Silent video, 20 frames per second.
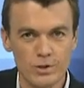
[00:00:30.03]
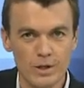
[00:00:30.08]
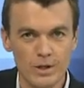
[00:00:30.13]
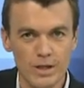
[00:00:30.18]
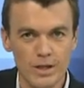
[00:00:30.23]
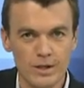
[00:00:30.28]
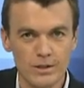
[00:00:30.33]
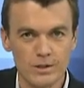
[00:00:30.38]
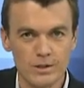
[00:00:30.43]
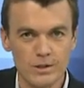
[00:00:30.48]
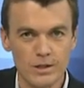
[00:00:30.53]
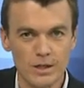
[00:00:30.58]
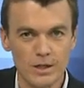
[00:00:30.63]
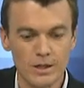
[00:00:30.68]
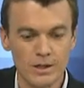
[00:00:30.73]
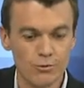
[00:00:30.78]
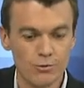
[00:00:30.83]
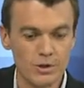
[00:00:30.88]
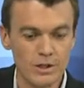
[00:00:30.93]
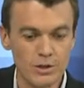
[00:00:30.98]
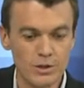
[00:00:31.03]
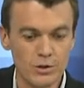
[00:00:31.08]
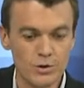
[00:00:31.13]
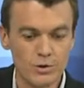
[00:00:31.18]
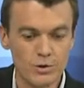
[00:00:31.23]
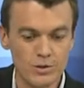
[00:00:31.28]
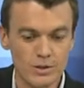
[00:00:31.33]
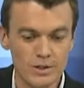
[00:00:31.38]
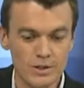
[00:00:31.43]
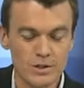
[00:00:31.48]
So that is literally
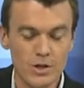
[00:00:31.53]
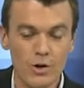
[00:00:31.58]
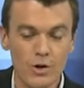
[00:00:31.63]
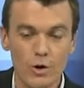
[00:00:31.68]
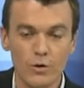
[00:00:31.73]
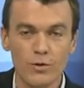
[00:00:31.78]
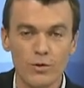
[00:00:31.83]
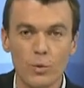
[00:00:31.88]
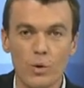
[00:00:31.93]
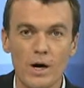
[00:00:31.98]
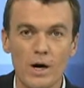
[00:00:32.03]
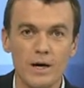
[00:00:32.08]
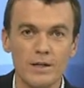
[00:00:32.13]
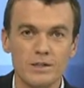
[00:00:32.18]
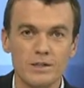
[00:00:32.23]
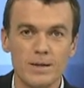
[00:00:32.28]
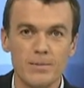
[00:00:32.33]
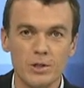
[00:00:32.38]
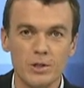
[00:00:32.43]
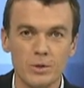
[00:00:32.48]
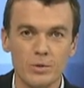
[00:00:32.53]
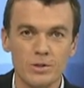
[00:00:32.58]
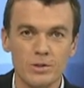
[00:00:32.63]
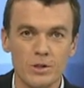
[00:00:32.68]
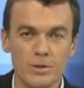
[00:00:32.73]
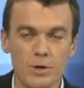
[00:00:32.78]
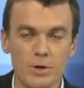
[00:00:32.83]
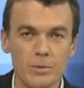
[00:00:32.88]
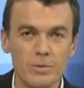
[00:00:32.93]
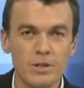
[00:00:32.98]
news that is hot off the wires coming to us
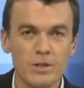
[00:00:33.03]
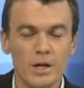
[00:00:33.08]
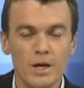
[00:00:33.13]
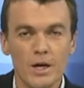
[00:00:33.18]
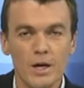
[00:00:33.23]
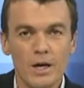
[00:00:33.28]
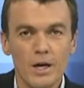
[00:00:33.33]
at the moment.